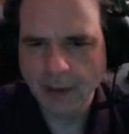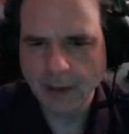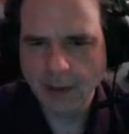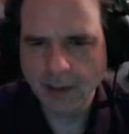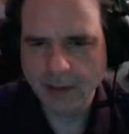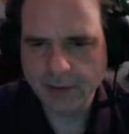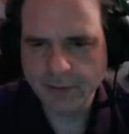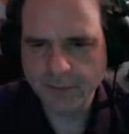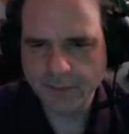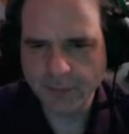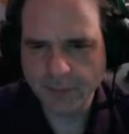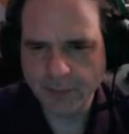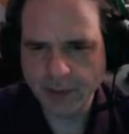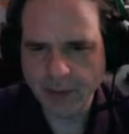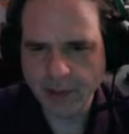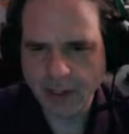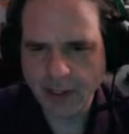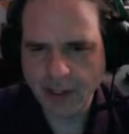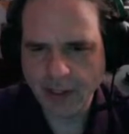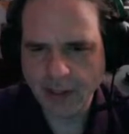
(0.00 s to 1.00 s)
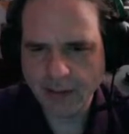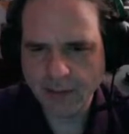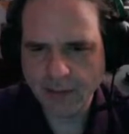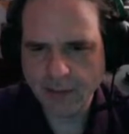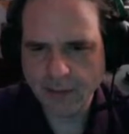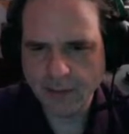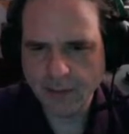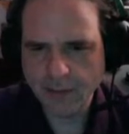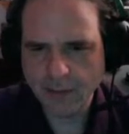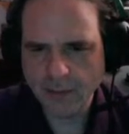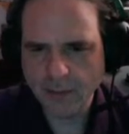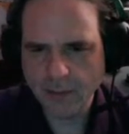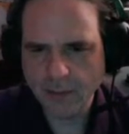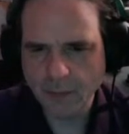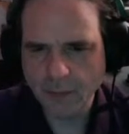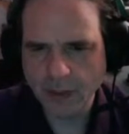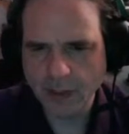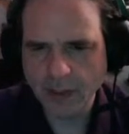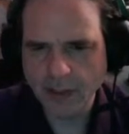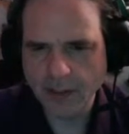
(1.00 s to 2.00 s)
so from that,
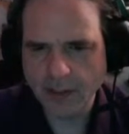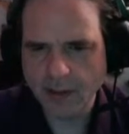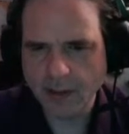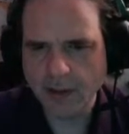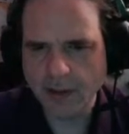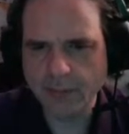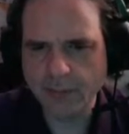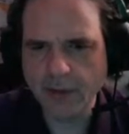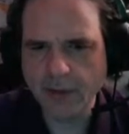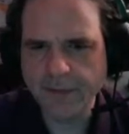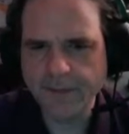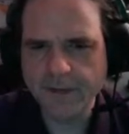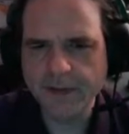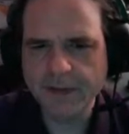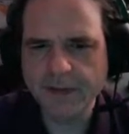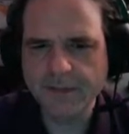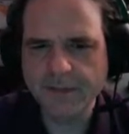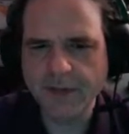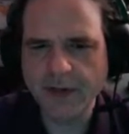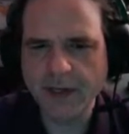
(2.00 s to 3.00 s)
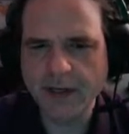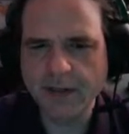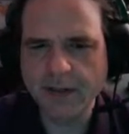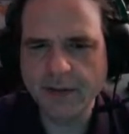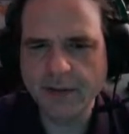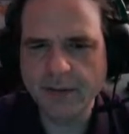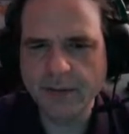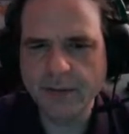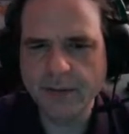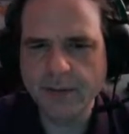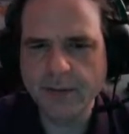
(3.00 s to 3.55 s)
we get our roughest value,